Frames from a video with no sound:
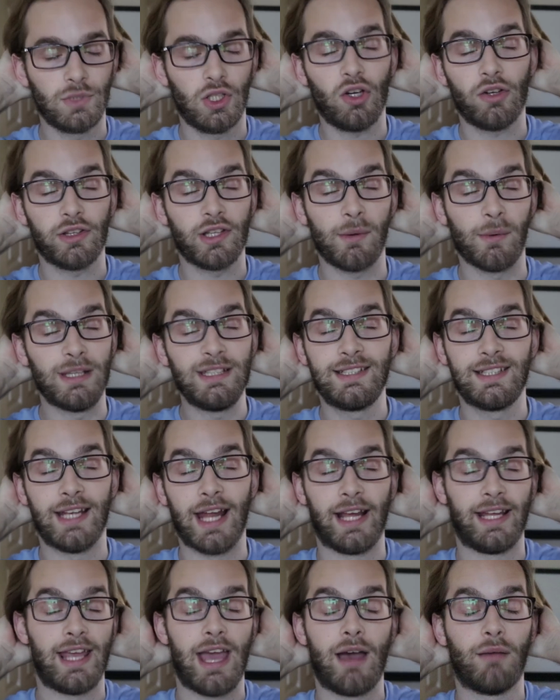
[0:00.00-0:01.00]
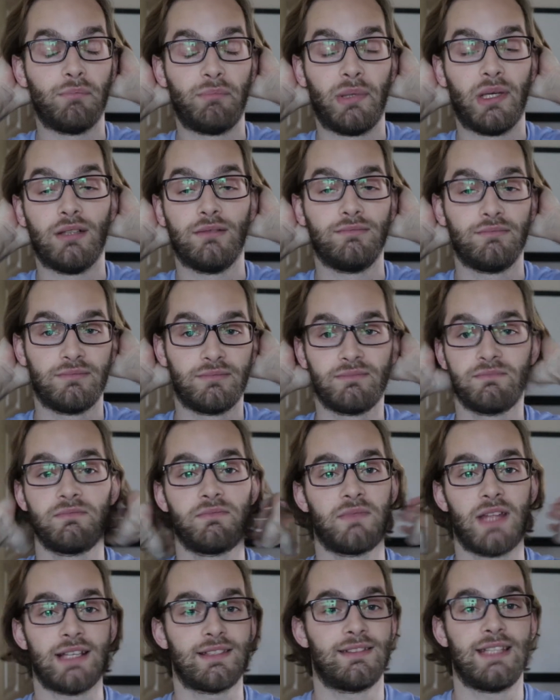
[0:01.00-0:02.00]
Got no internet yet, but
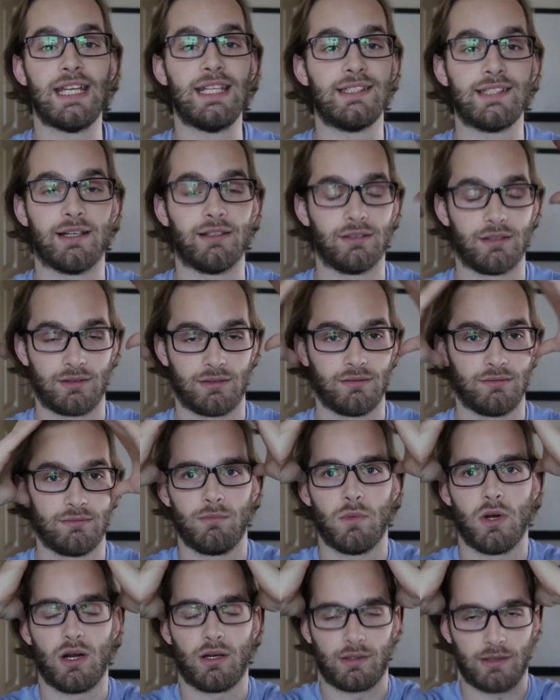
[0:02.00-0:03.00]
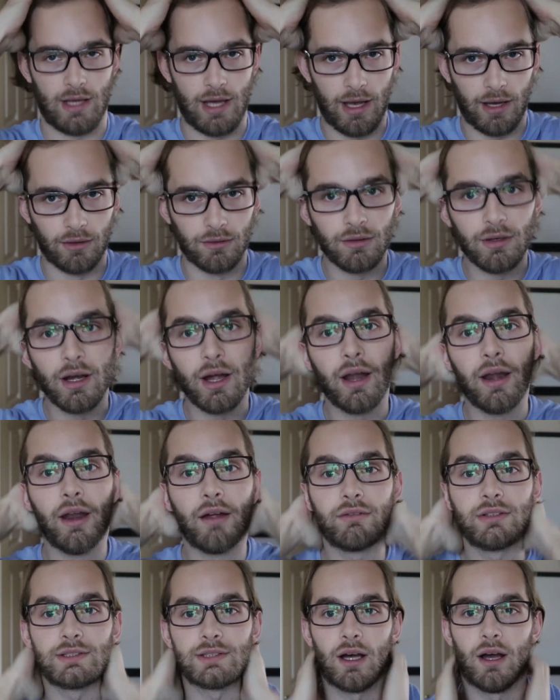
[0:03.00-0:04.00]
that's details. And work that out at
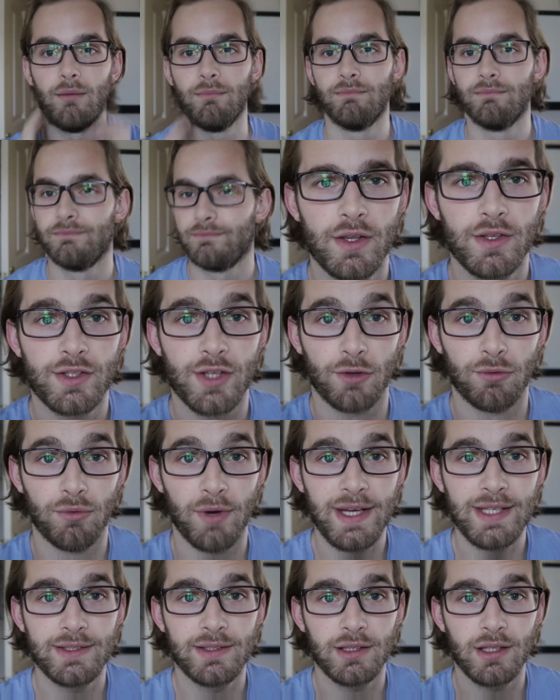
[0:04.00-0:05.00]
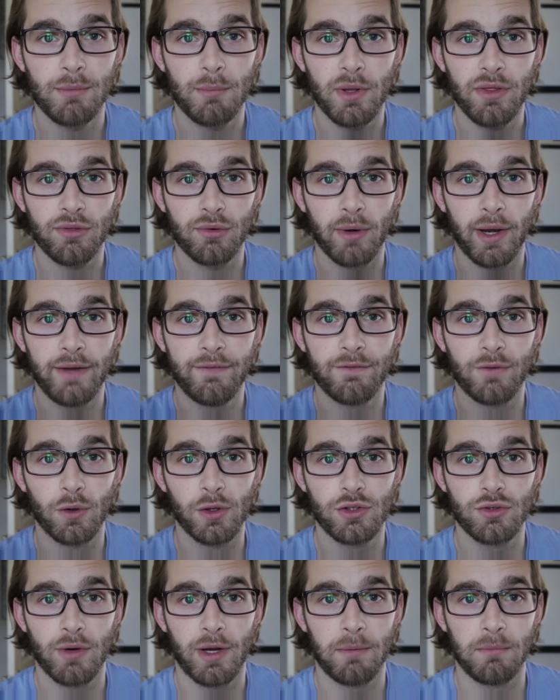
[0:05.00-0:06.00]
another time. So, reason number three for
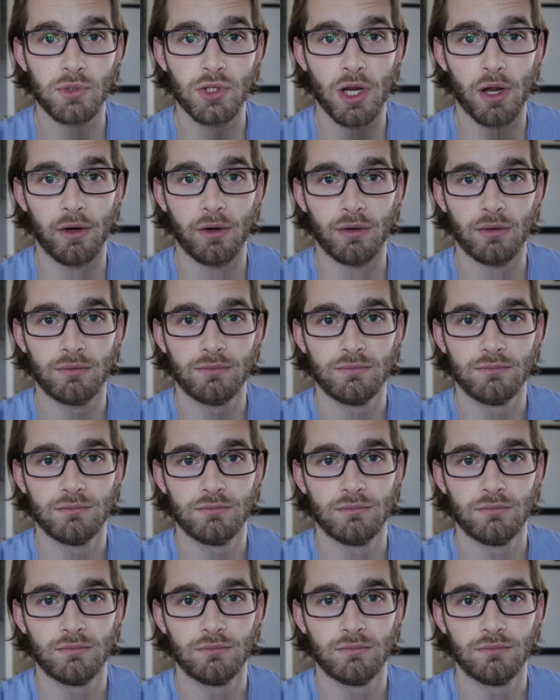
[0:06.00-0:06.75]
a dream journal